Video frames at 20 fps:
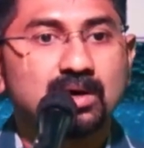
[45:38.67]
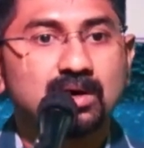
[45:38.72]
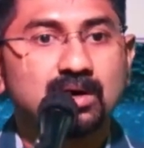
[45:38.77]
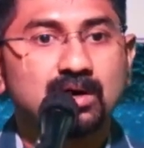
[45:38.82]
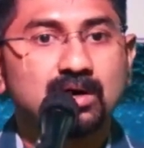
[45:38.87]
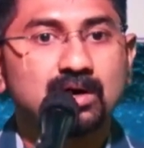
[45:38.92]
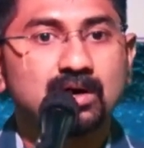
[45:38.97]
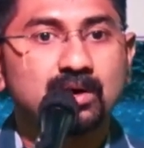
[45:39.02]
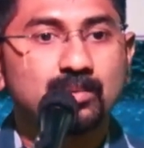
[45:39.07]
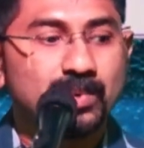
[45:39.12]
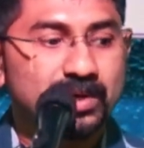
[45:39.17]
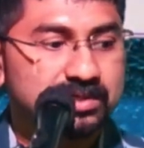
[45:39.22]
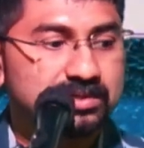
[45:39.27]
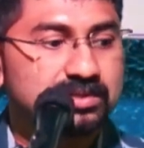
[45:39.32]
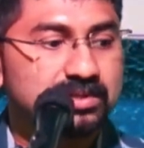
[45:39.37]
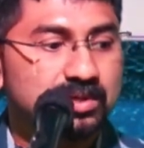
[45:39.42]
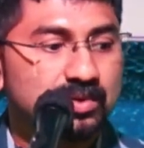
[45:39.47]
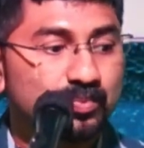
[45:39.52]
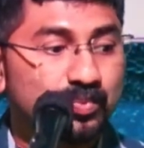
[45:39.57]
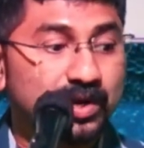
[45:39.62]
Uh,
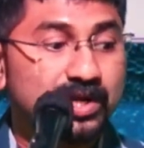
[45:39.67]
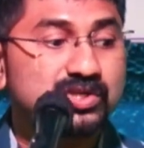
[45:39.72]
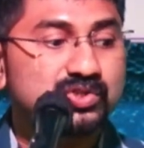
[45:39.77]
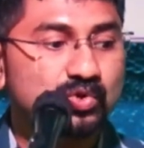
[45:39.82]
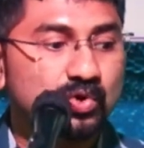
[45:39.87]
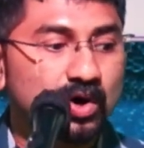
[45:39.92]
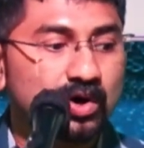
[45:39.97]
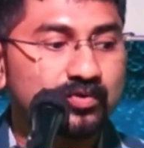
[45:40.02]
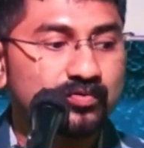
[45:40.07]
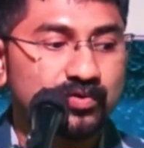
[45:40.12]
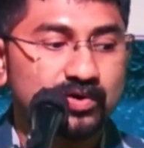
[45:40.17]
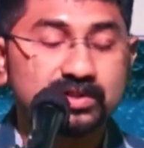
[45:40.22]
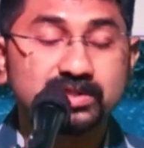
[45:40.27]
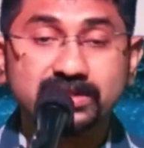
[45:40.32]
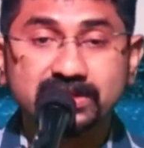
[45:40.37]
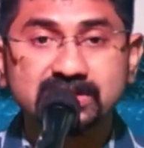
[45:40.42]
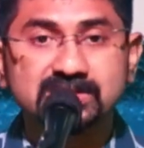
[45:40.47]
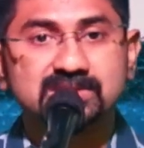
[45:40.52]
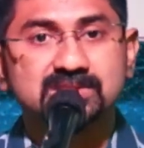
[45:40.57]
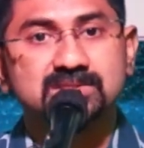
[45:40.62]
but praise God for
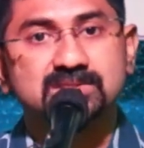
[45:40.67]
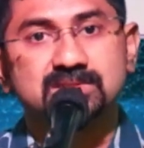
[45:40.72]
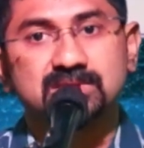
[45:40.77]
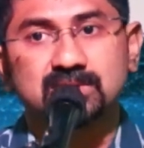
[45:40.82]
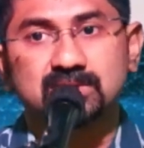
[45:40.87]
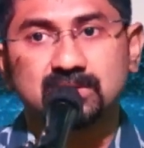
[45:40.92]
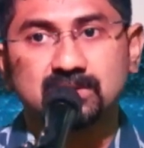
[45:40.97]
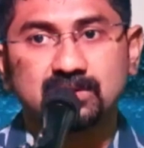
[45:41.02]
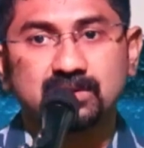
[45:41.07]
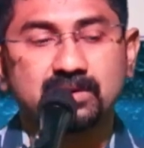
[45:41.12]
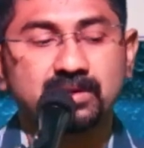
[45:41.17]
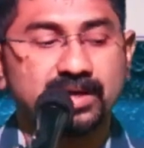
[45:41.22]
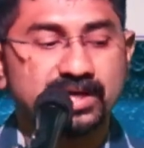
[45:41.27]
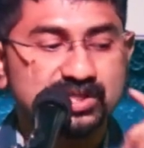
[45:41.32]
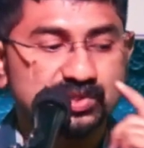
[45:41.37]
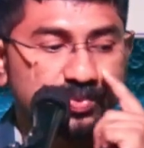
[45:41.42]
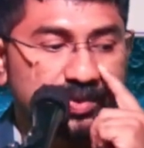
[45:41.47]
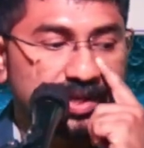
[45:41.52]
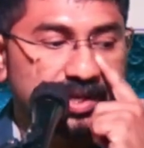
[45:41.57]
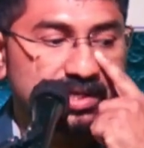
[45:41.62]
this uh,
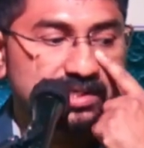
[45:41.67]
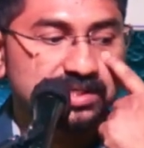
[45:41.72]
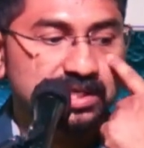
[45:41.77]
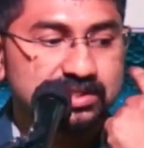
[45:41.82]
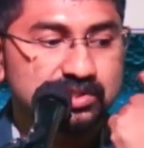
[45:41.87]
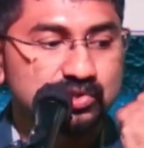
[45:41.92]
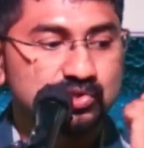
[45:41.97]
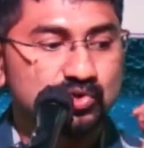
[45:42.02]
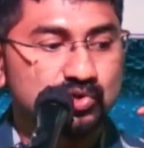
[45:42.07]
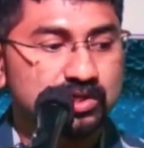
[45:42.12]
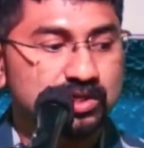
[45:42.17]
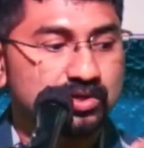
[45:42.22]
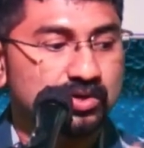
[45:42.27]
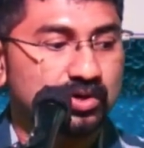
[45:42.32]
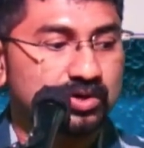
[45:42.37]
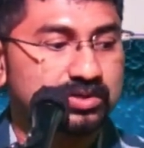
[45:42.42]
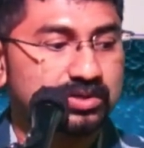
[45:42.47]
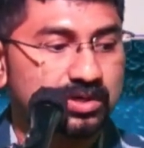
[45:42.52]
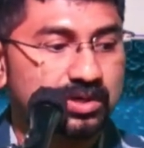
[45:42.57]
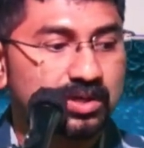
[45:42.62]
experience as a junior
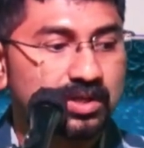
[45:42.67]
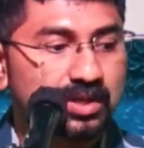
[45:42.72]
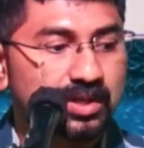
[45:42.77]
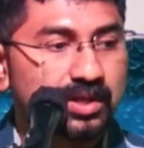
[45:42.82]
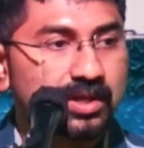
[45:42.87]
doctor.